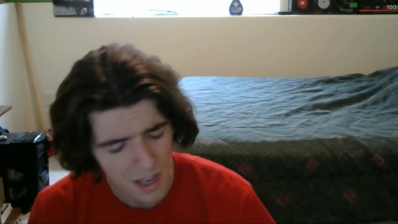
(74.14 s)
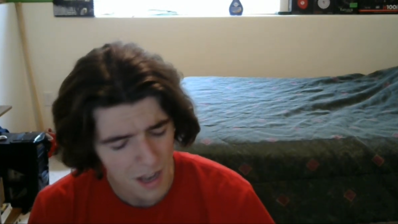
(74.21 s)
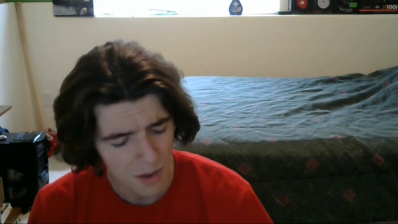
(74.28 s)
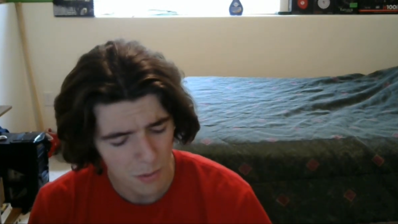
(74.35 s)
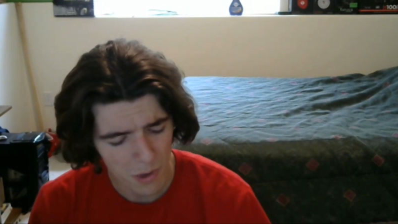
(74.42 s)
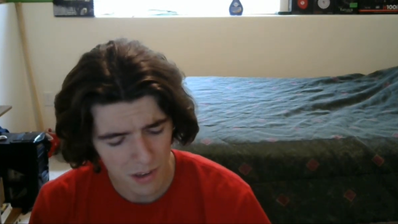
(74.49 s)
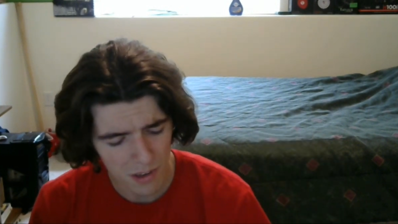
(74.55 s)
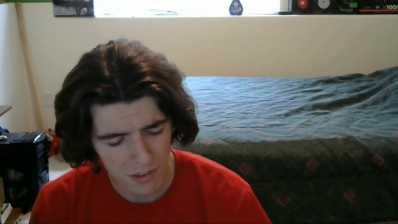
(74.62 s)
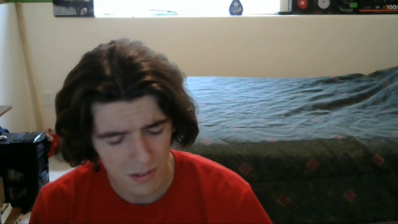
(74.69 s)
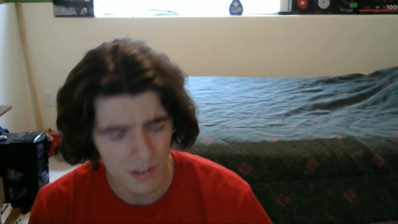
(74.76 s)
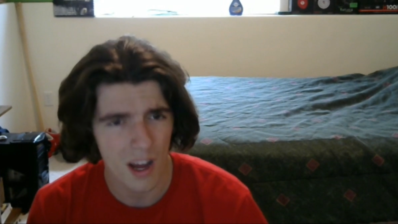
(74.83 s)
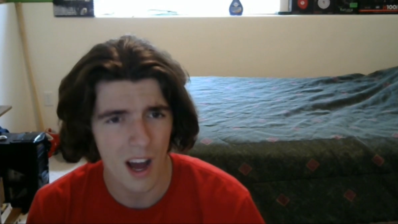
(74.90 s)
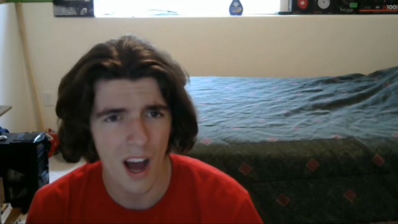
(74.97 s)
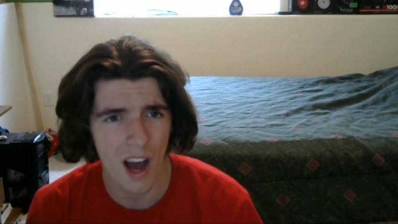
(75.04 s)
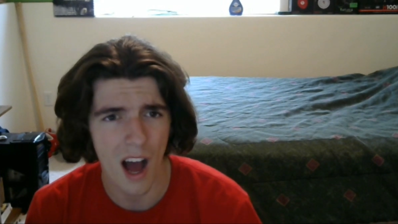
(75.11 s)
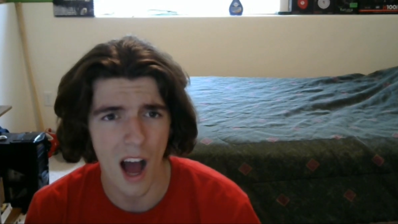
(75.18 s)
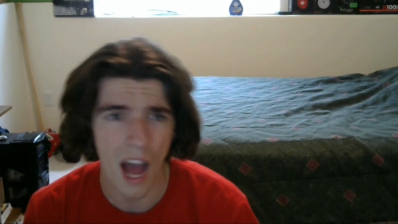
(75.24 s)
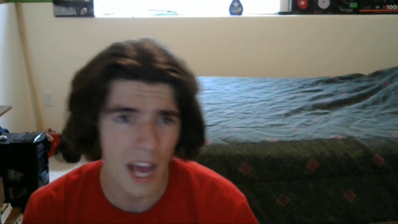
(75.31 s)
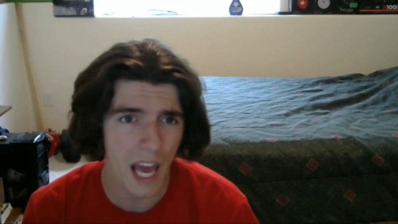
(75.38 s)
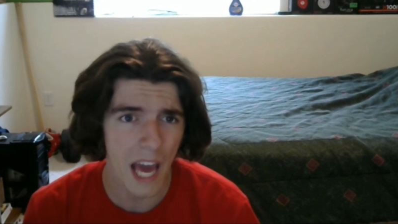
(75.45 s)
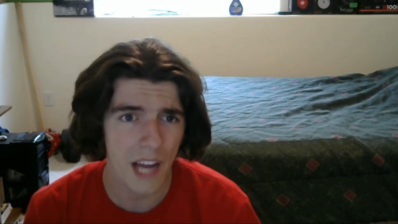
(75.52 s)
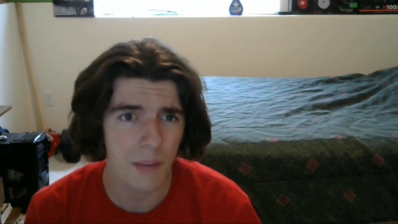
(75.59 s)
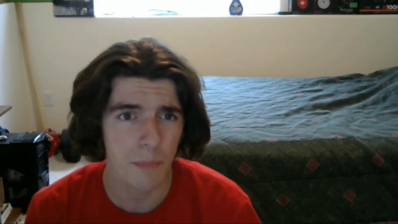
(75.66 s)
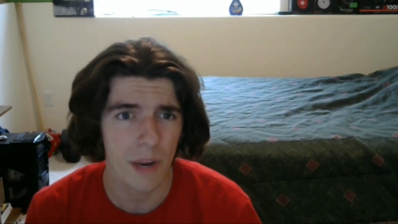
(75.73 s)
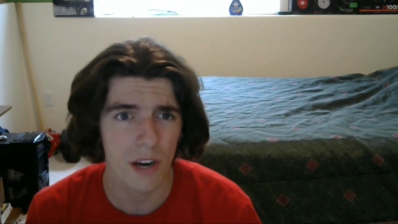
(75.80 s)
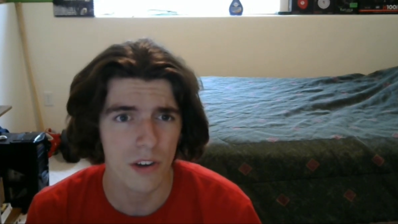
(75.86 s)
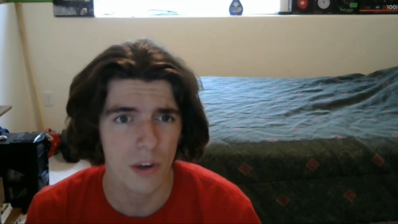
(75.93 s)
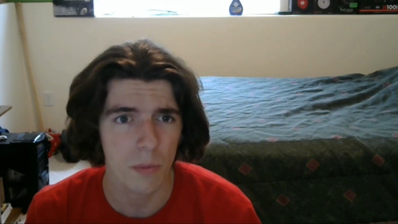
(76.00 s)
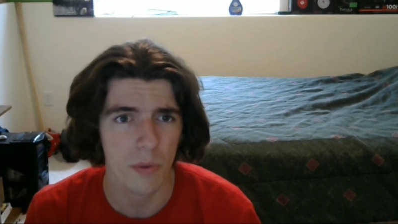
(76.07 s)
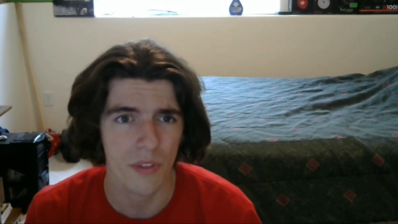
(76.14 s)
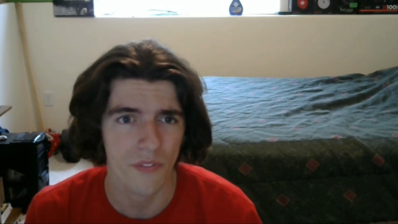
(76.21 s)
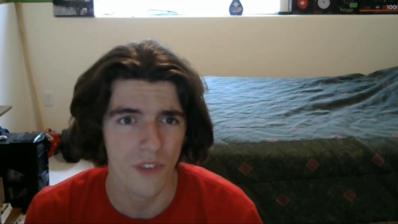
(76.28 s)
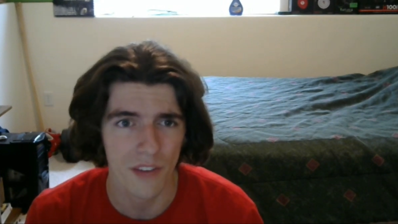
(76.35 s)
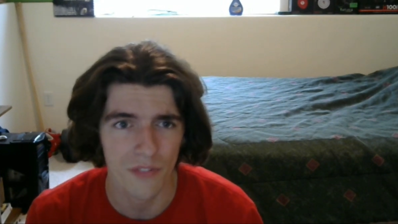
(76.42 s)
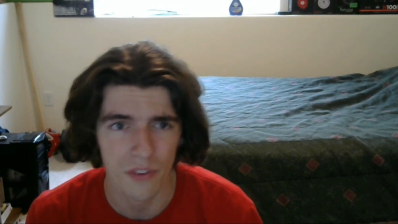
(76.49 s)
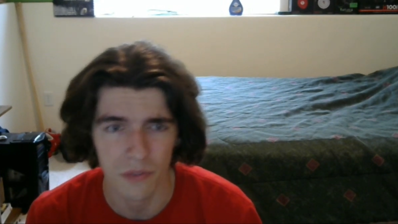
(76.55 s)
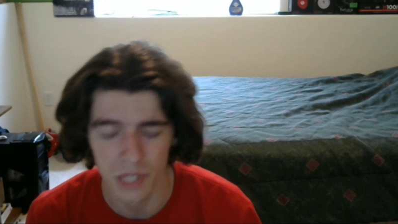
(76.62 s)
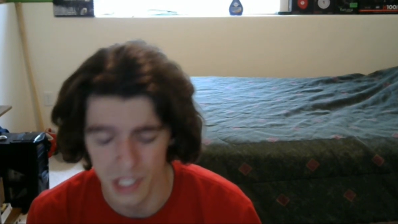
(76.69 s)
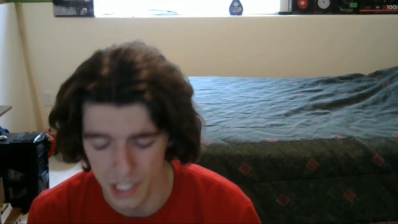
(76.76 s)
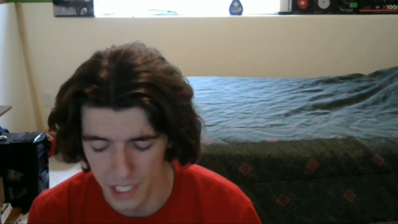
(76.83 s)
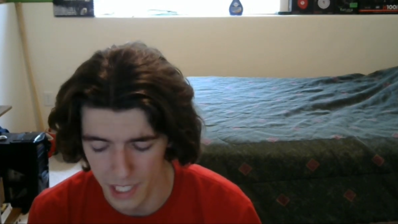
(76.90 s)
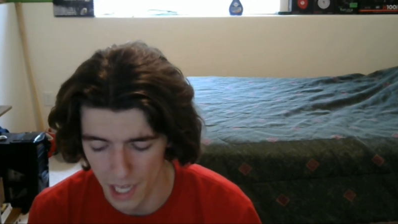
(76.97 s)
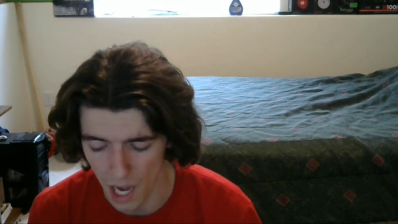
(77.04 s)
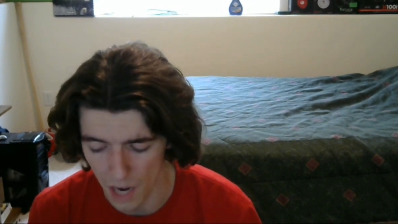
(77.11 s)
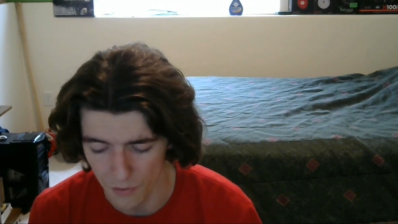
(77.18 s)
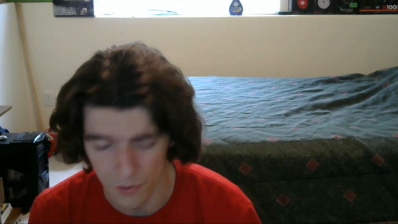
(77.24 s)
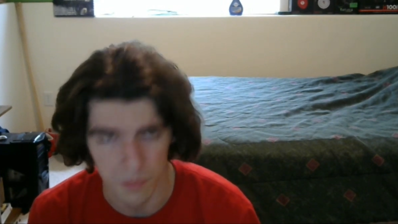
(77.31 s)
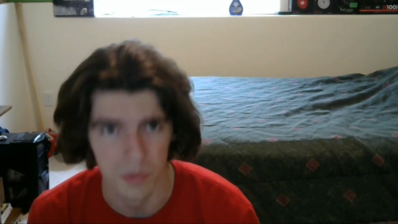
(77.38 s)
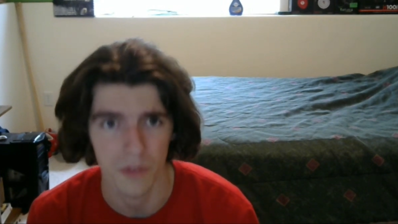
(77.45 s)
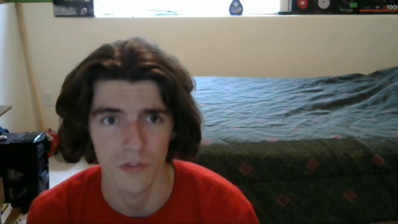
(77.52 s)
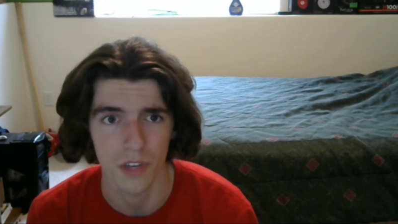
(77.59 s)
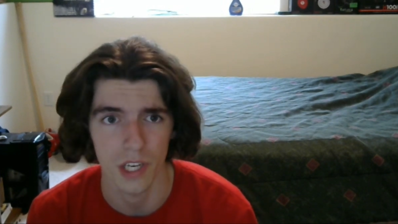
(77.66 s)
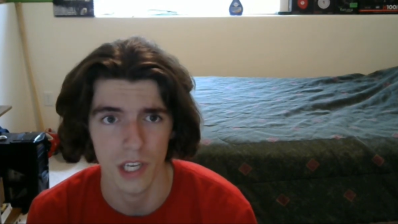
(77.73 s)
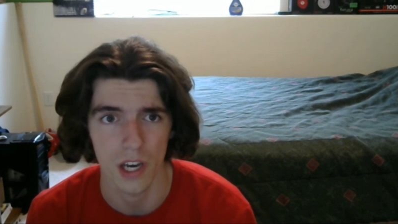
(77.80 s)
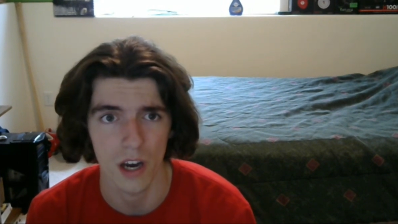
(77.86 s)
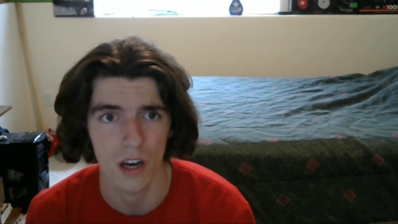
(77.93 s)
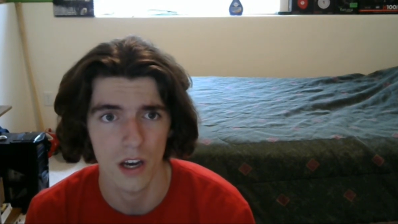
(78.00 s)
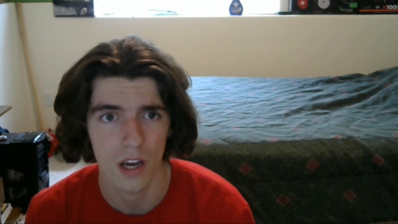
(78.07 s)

Well, I had it paired up with the 550 Ti from NVIDIA.